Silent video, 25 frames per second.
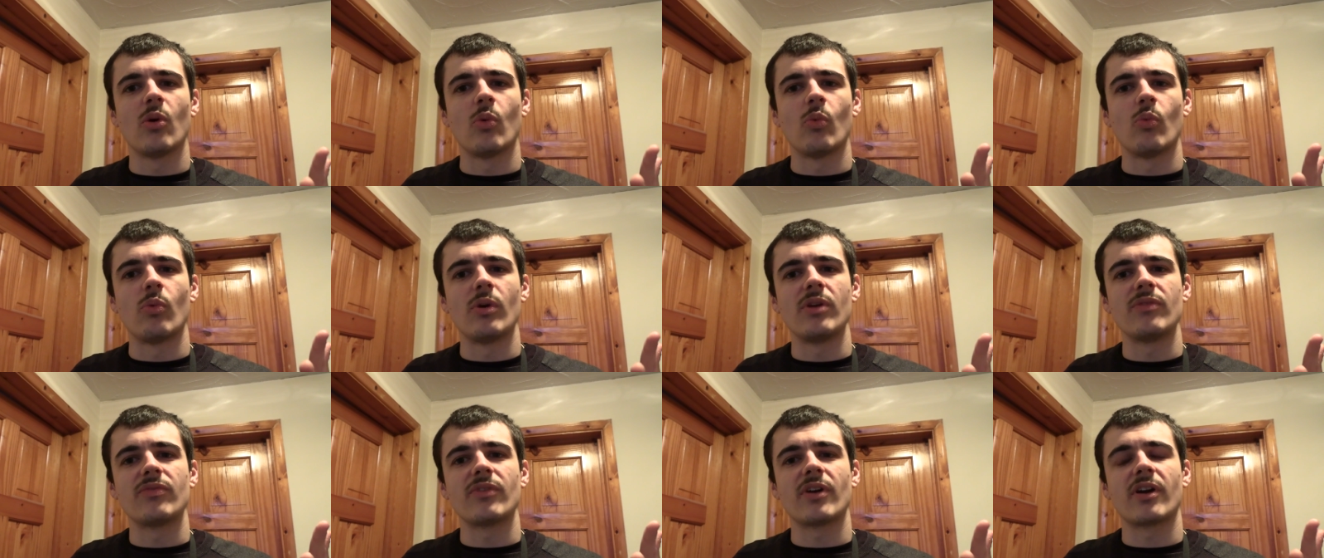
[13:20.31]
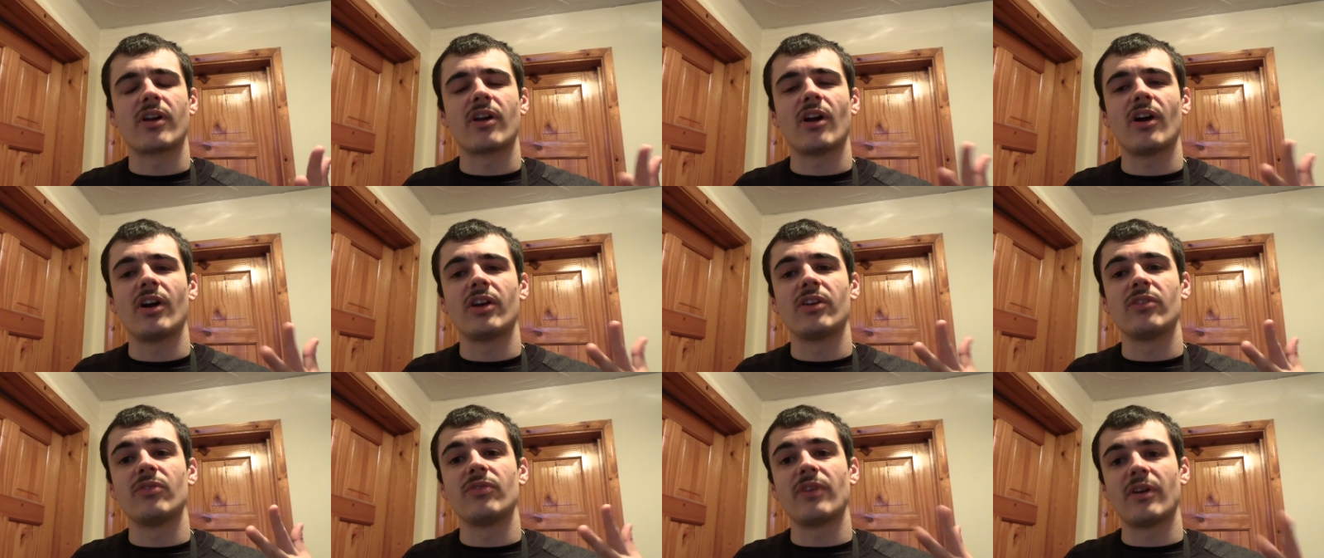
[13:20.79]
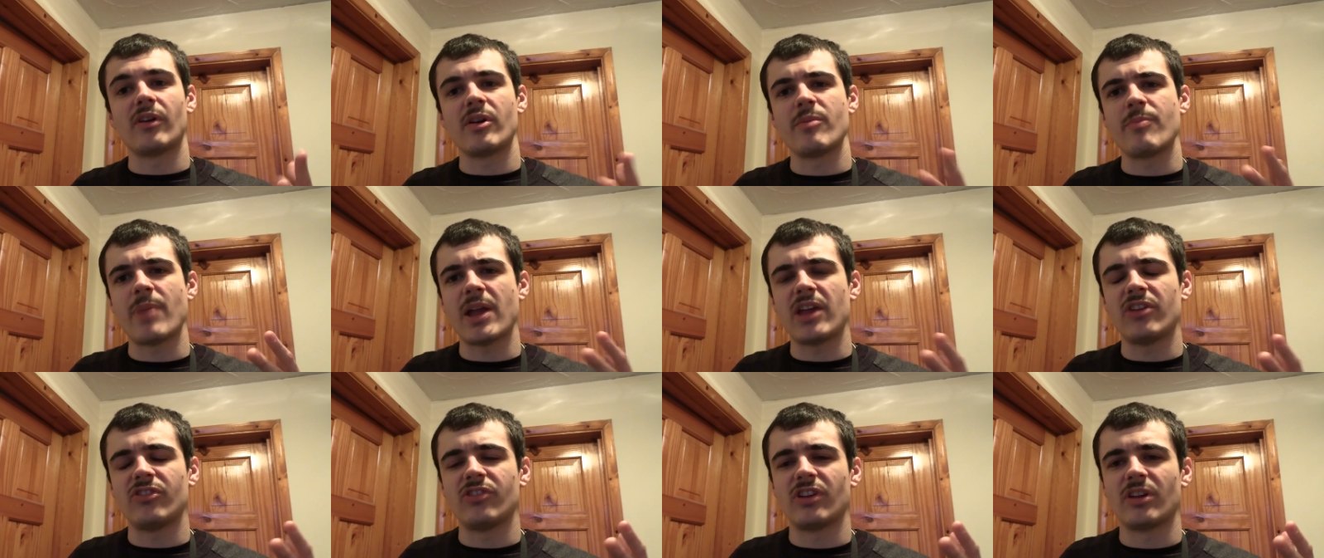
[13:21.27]
with a kind of very
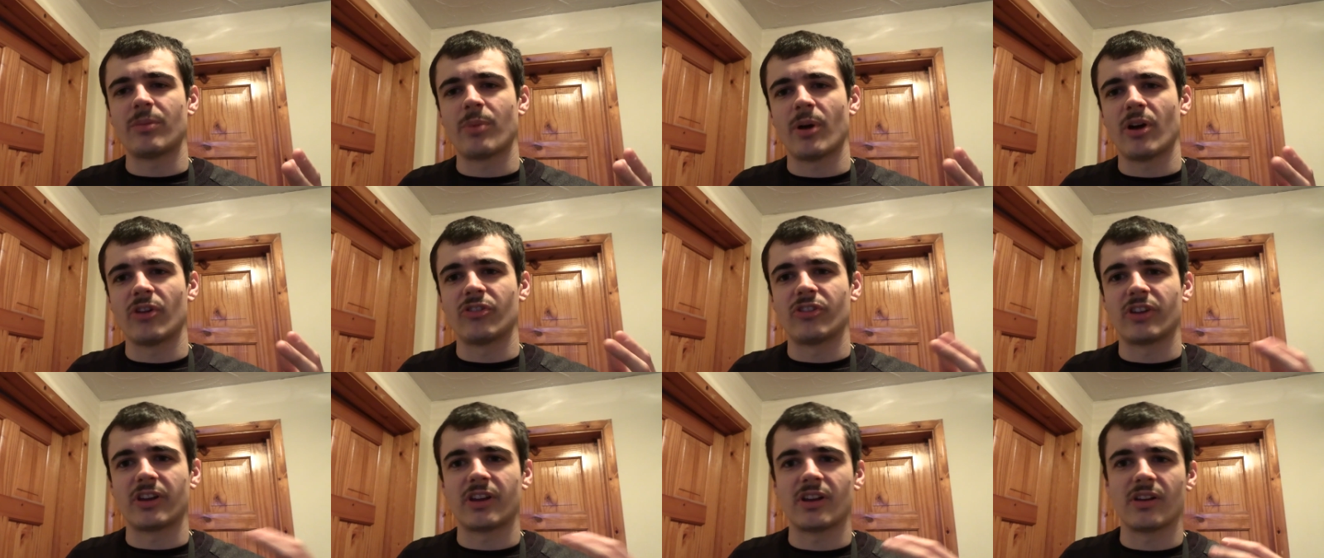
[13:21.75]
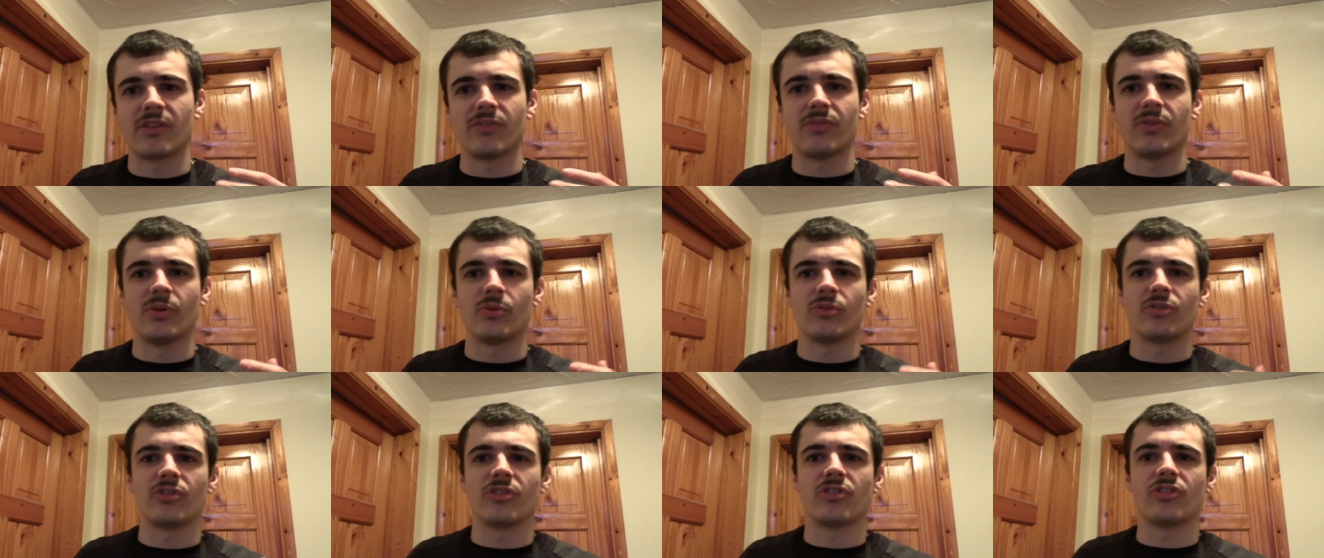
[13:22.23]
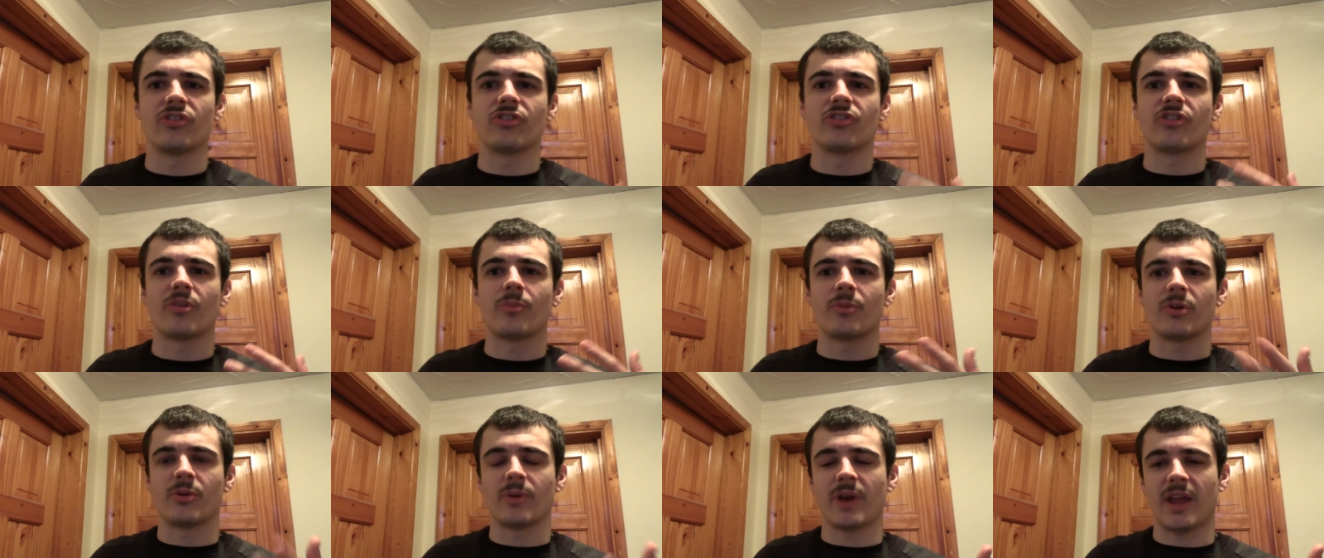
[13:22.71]
basic particulate filter to
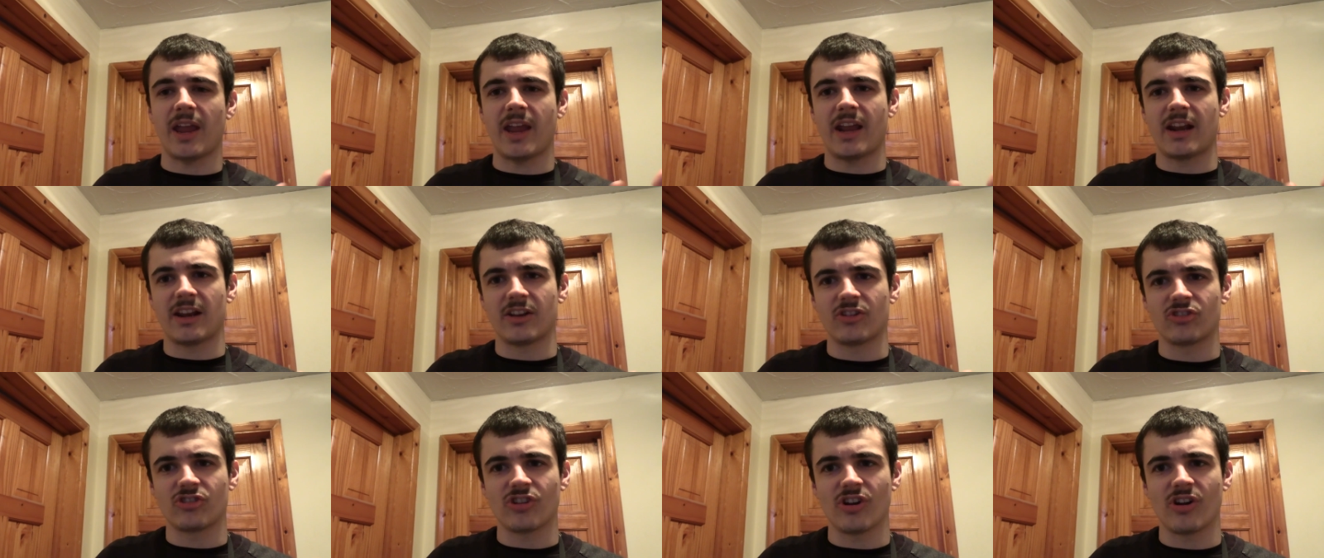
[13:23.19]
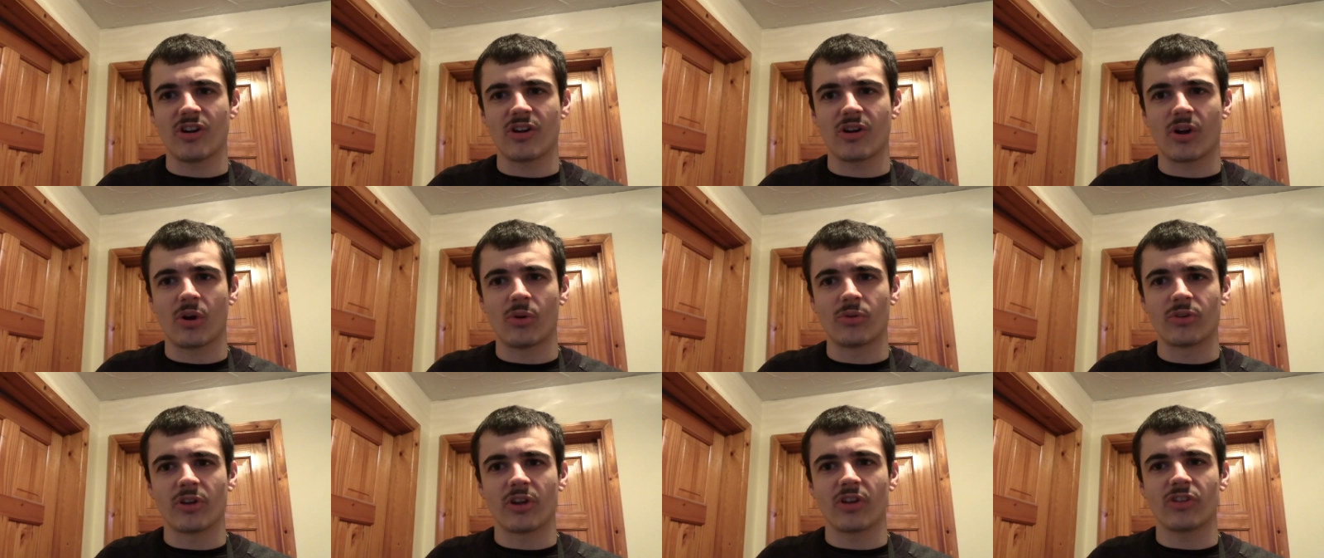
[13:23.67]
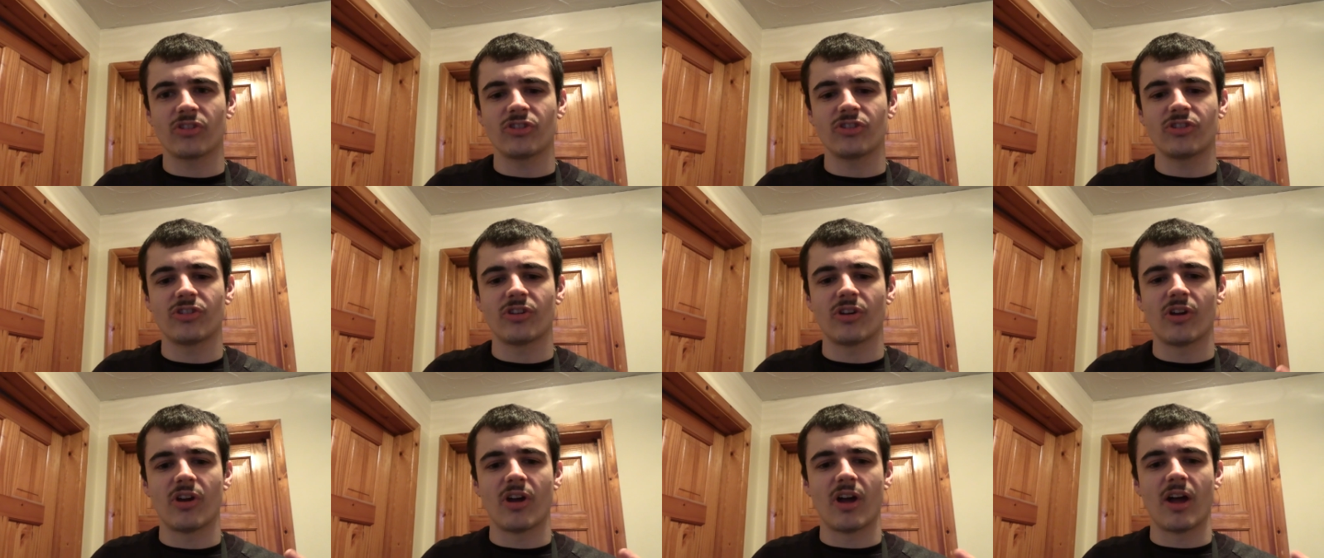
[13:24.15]
stop you inhaling charcoal
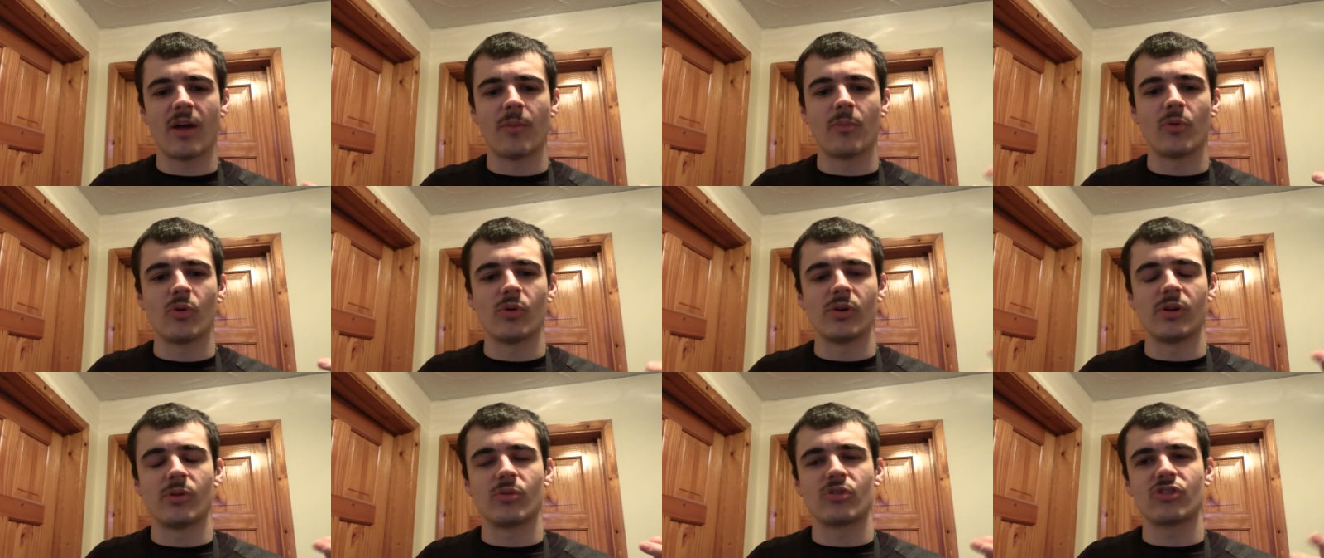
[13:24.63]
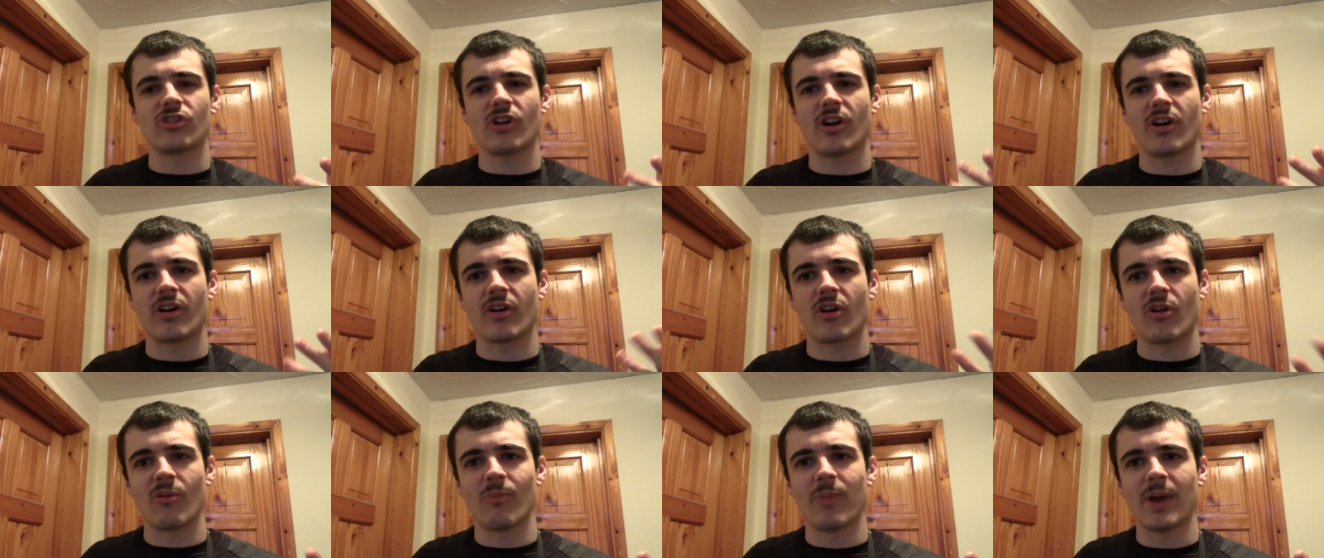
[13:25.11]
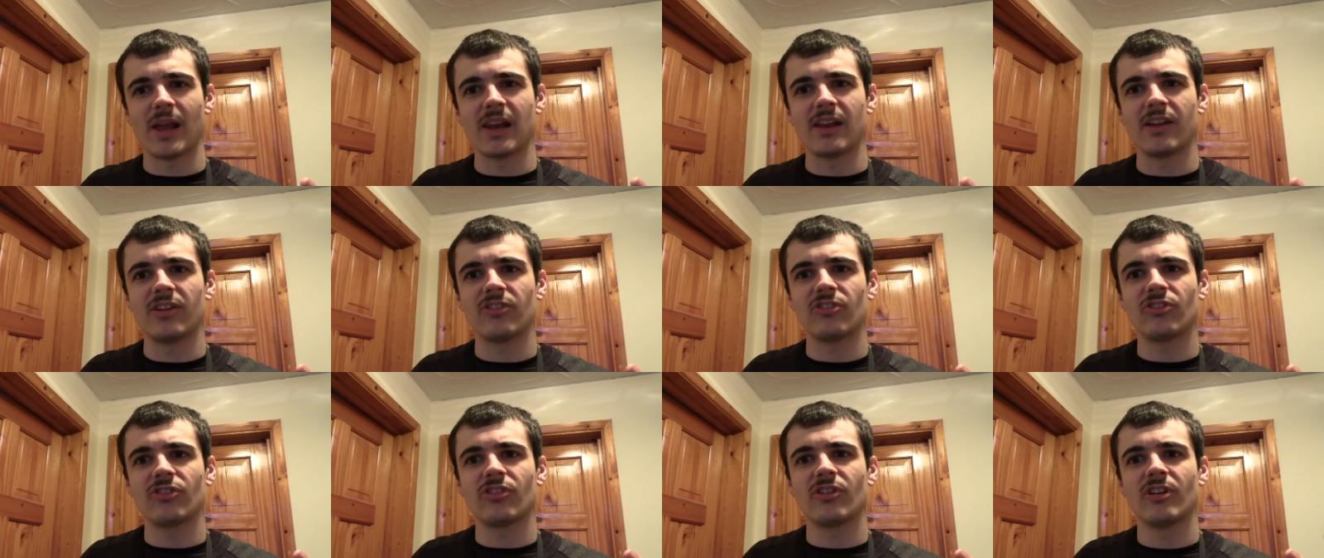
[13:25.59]
dust um, or little charcoal
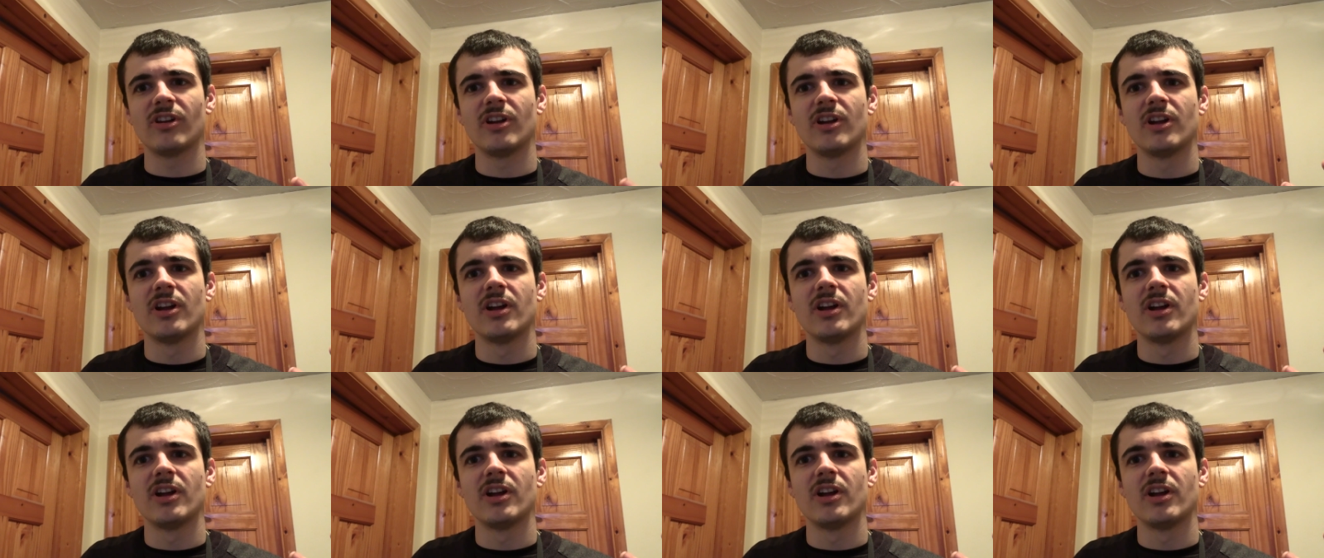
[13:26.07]
pellets,